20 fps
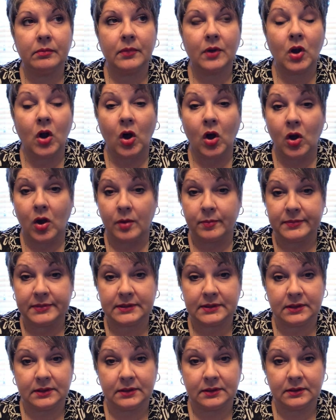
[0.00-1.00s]

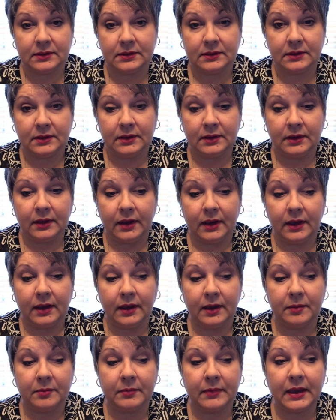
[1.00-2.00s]
Calms,
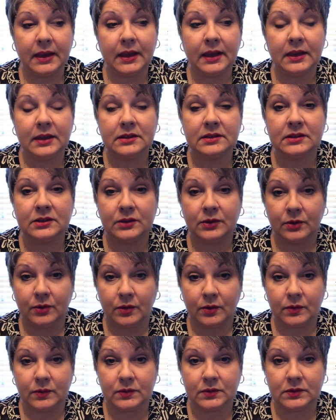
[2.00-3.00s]
it
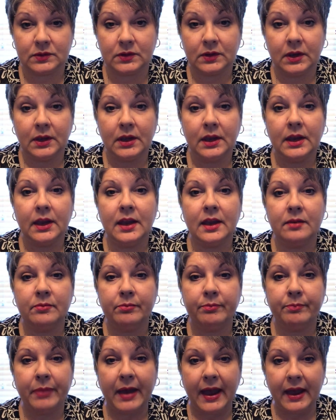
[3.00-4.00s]
soothes,
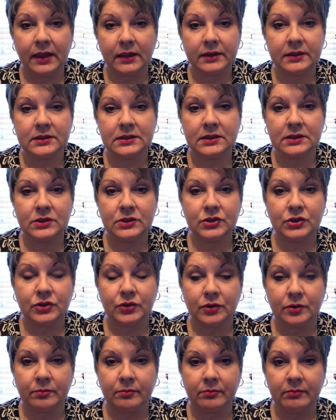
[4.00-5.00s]
it balances
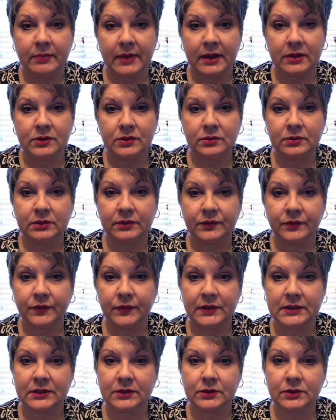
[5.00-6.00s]
your mental and
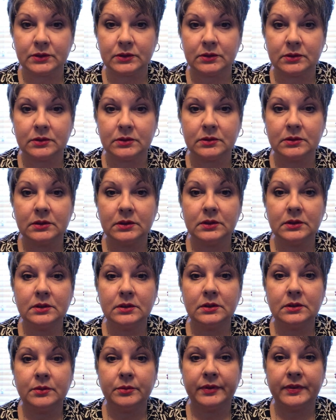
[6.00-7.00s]
physical
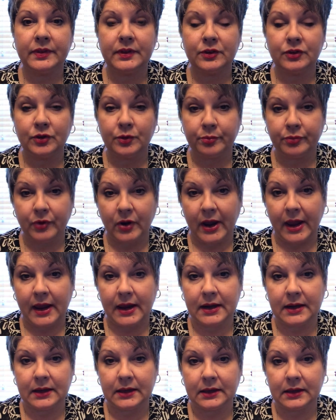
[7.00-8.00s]
within your
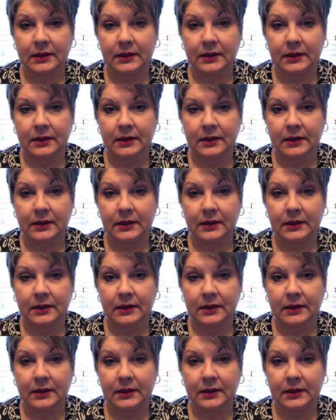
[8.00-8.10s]
brain.